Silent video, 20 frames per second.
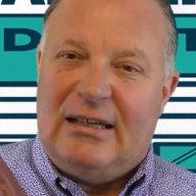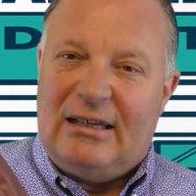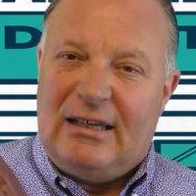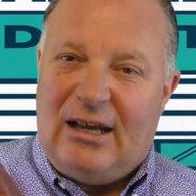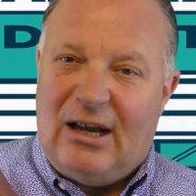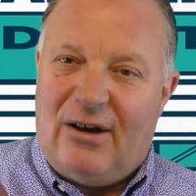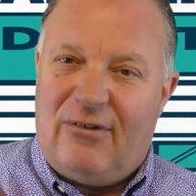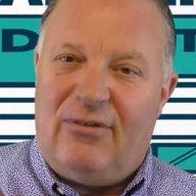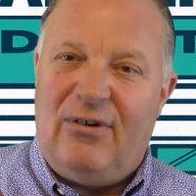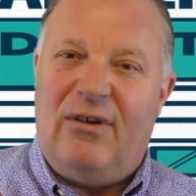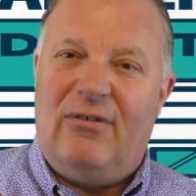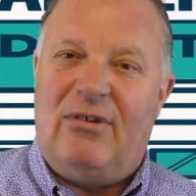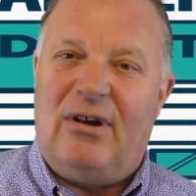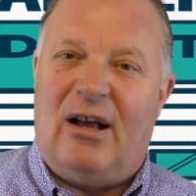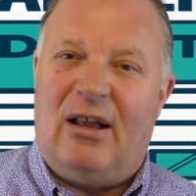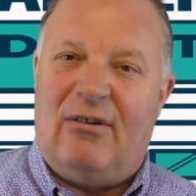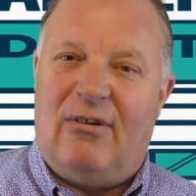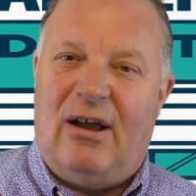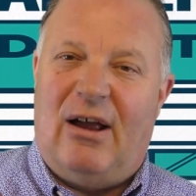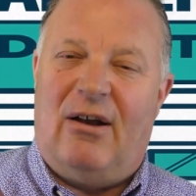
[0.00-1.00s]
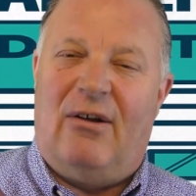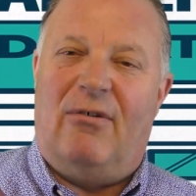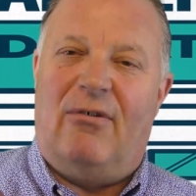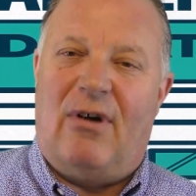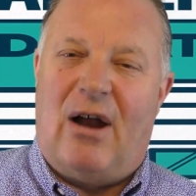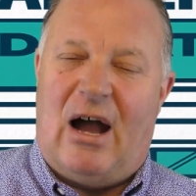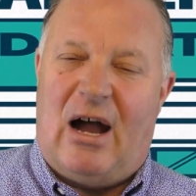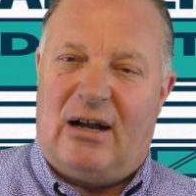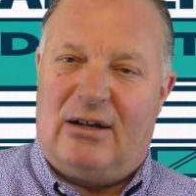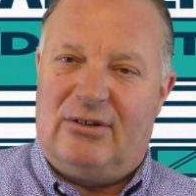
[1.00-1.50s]
Carefree of Colorado
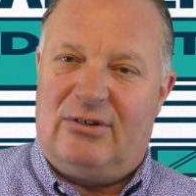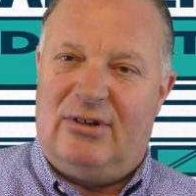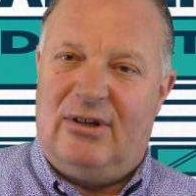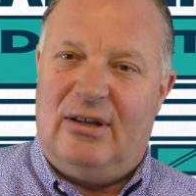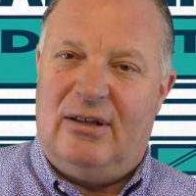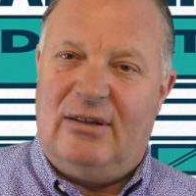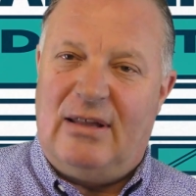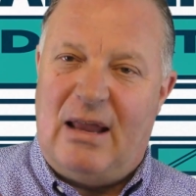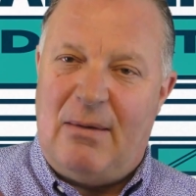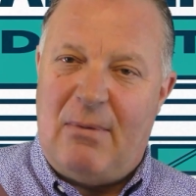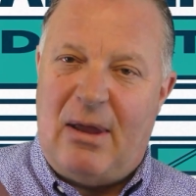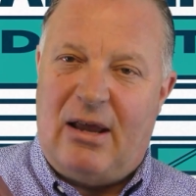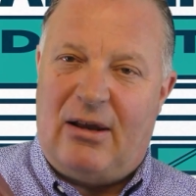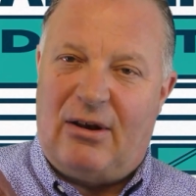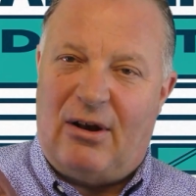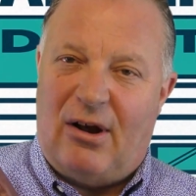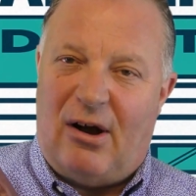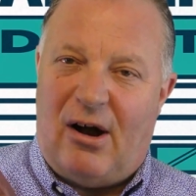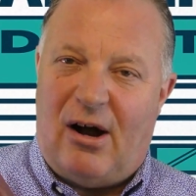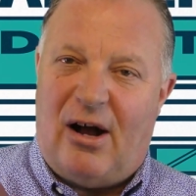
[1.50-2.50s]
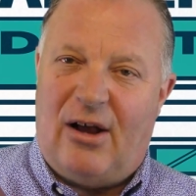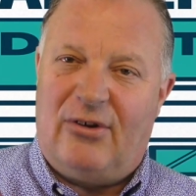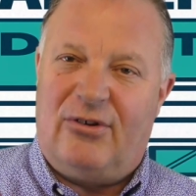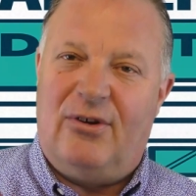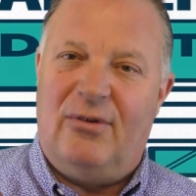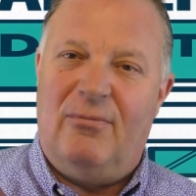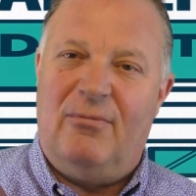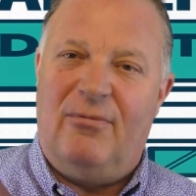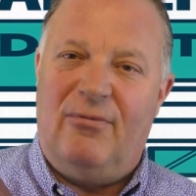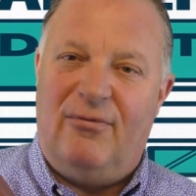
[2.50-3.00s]
rocks. They make an
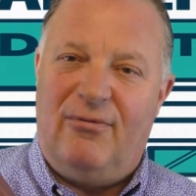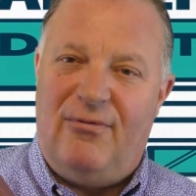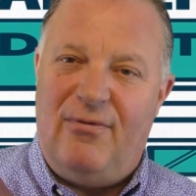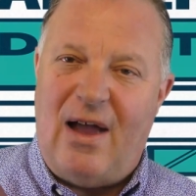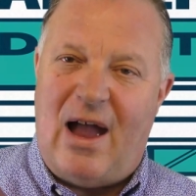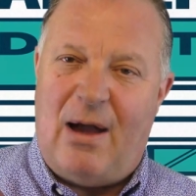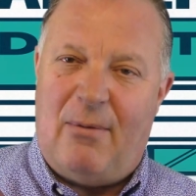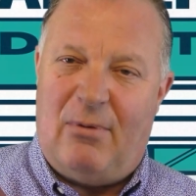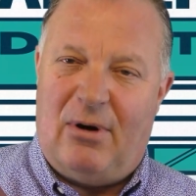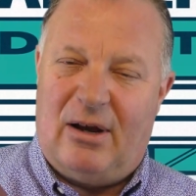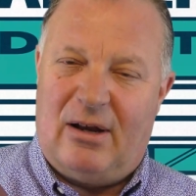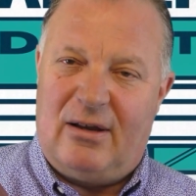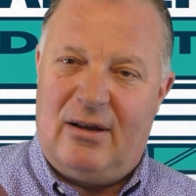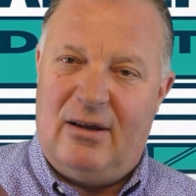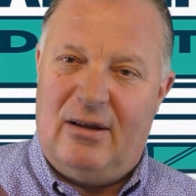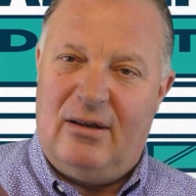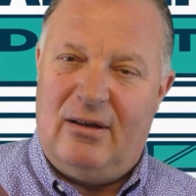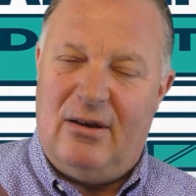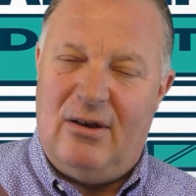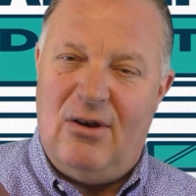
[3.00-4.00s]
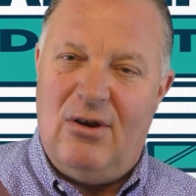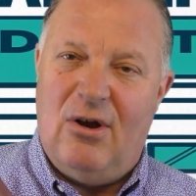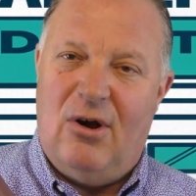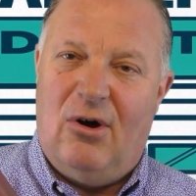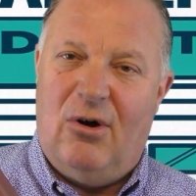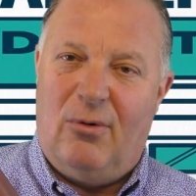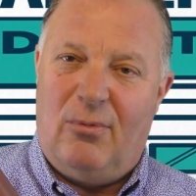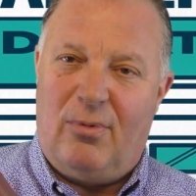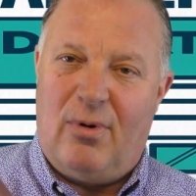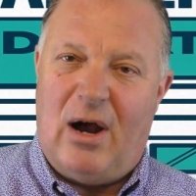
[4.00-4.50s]
awesome fabric.
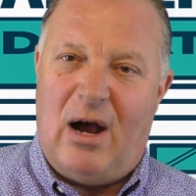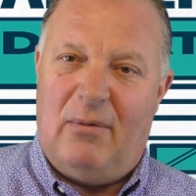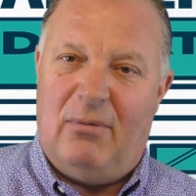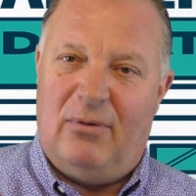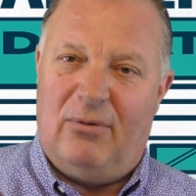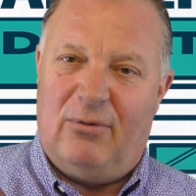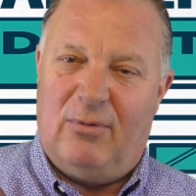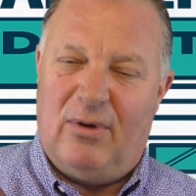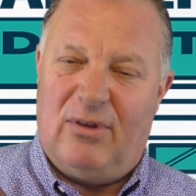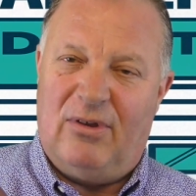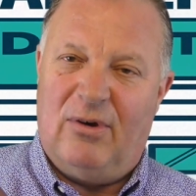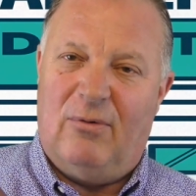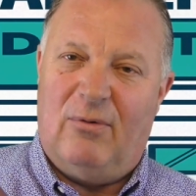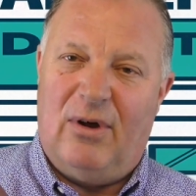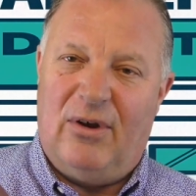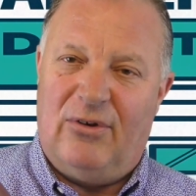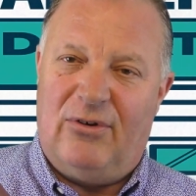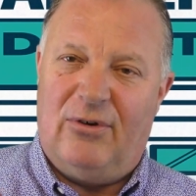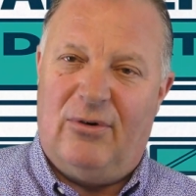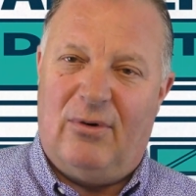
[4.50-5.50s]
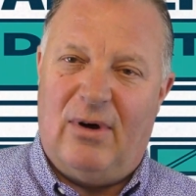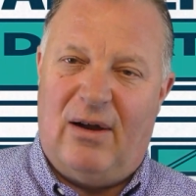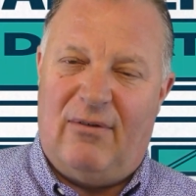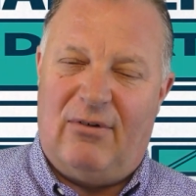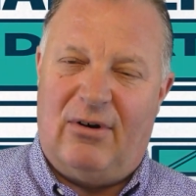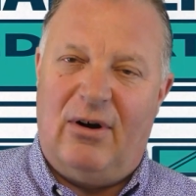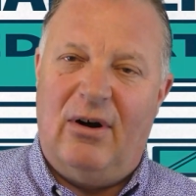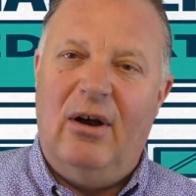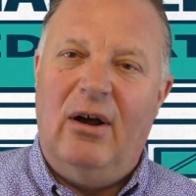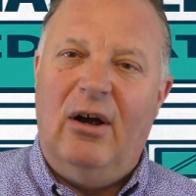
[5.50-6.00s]
No problems with it
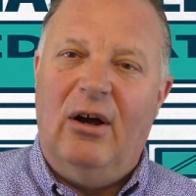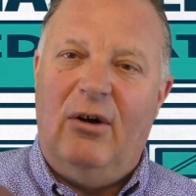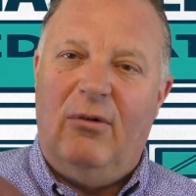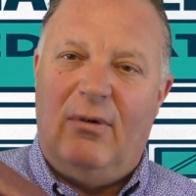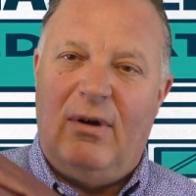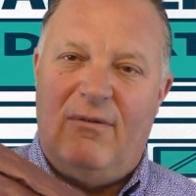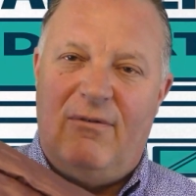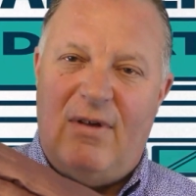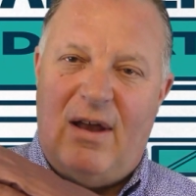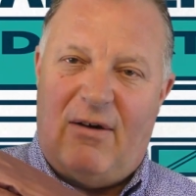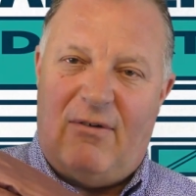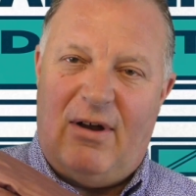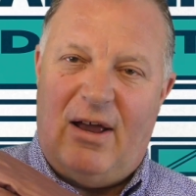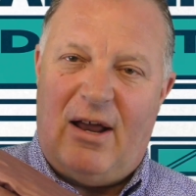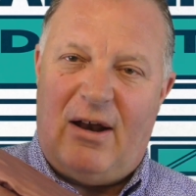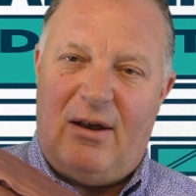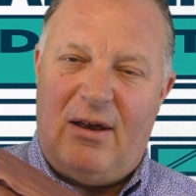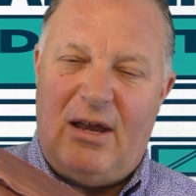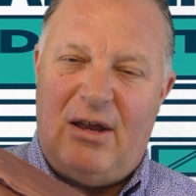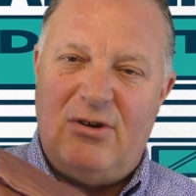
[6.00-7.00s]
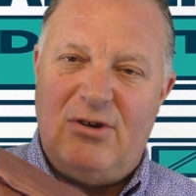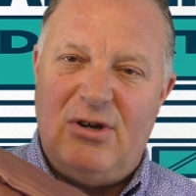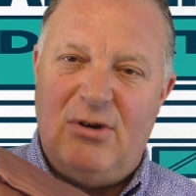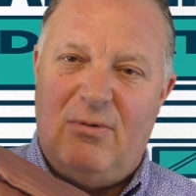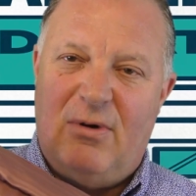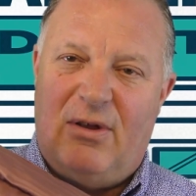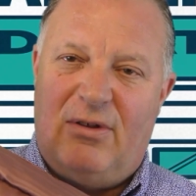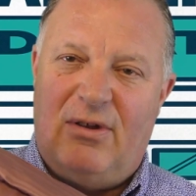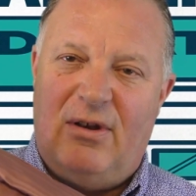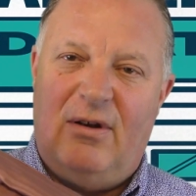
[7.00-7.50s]
whatsoever. We've never had an issue
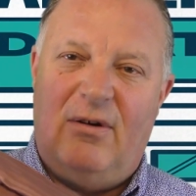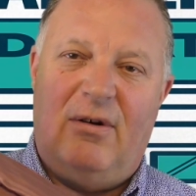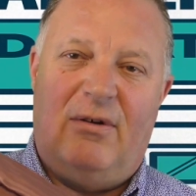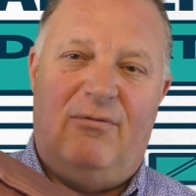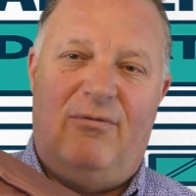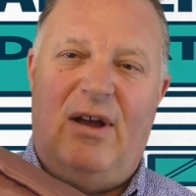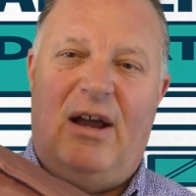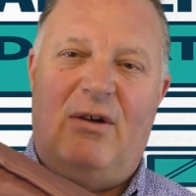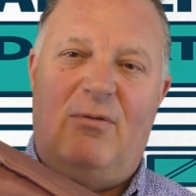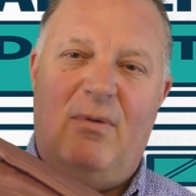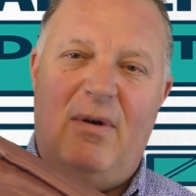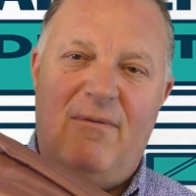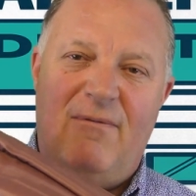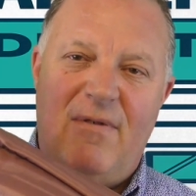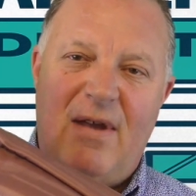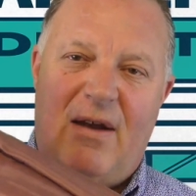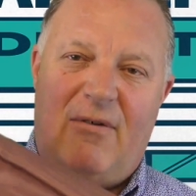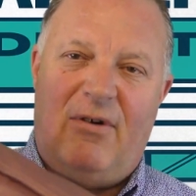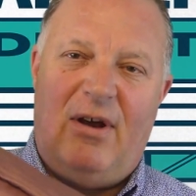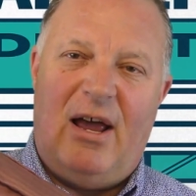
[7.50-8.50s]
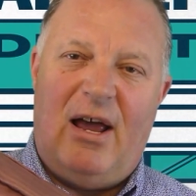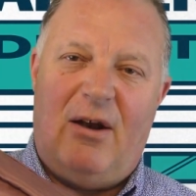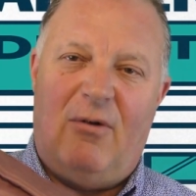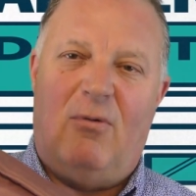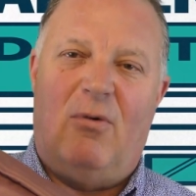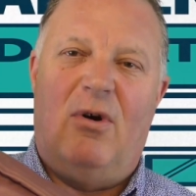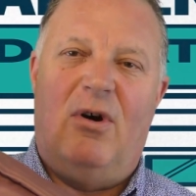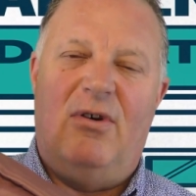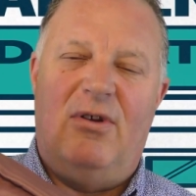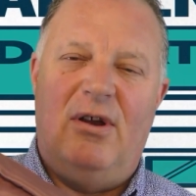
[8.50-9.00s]
with it. In fact, we've never had a
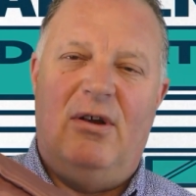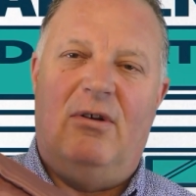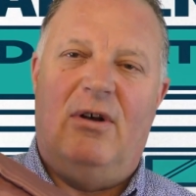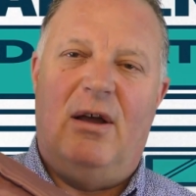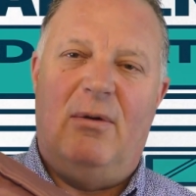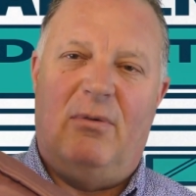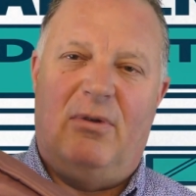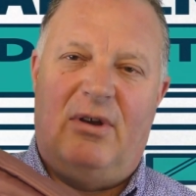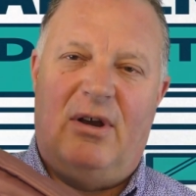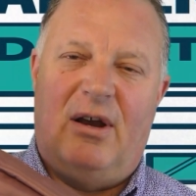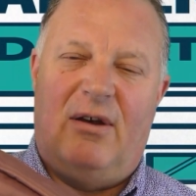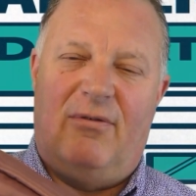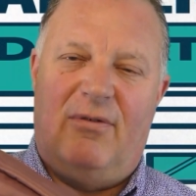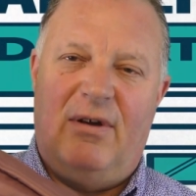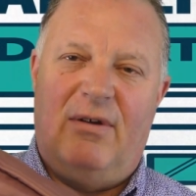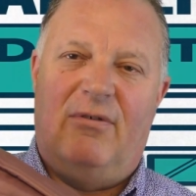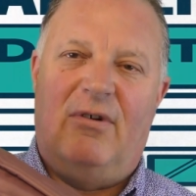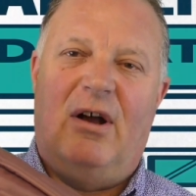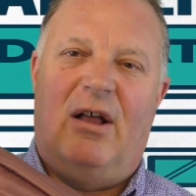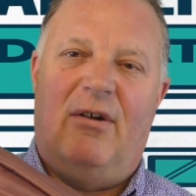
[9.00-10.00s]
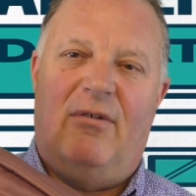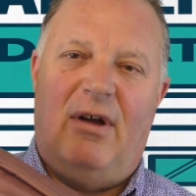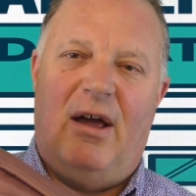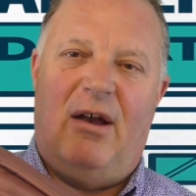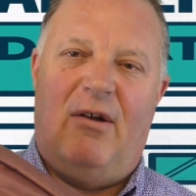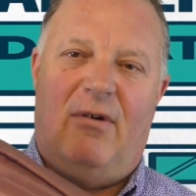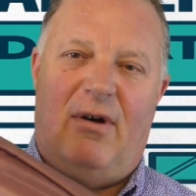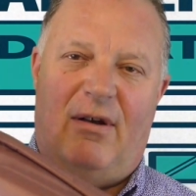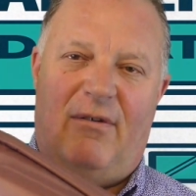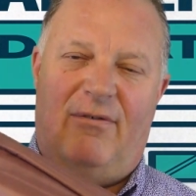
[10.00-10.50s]
warranty claim with Carefree of
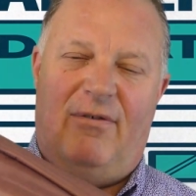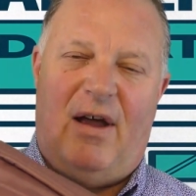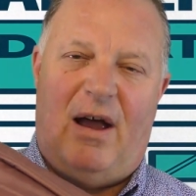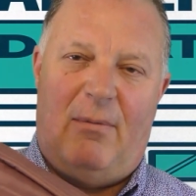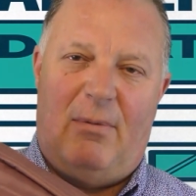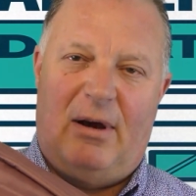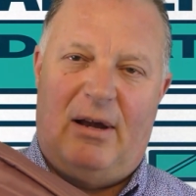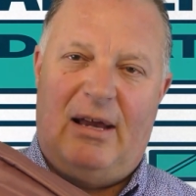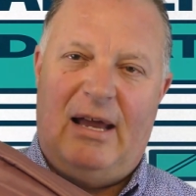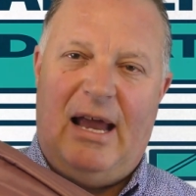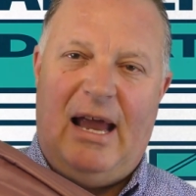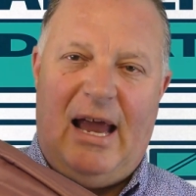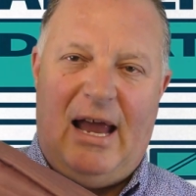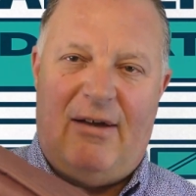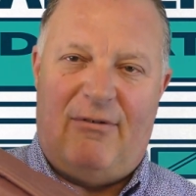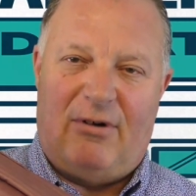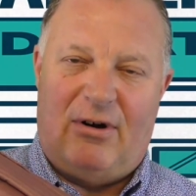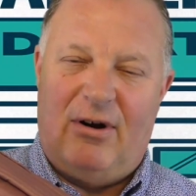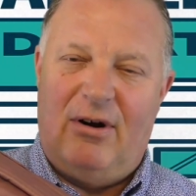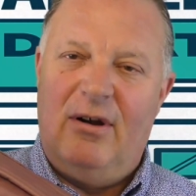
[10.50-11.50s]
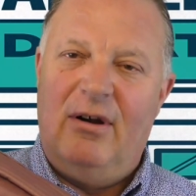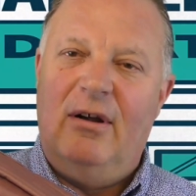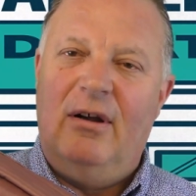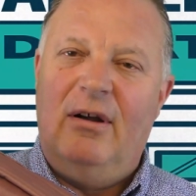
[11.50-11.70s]
Colorado on a fabric, ever.